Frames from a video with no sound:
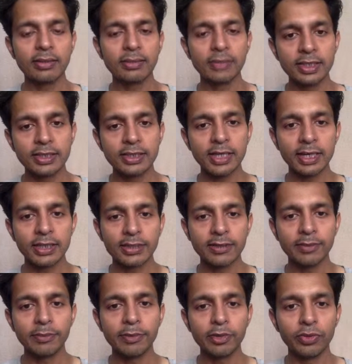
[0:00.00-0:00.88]
this
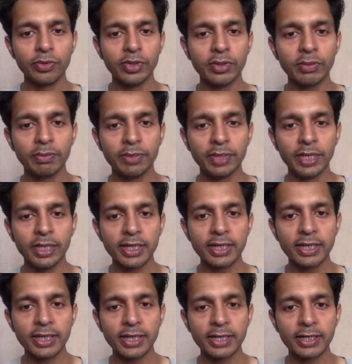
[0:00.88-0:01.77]
attribute,
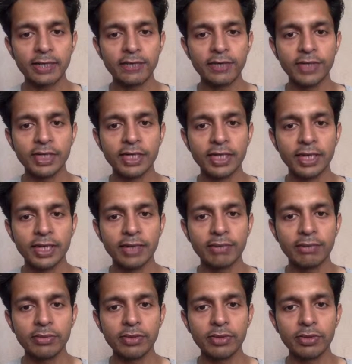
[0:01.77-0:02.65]
parent activity
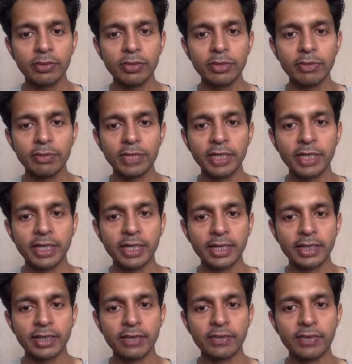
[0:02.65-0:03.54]
name, to be main
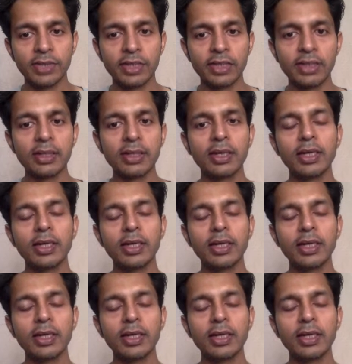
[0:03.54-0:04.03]
activity.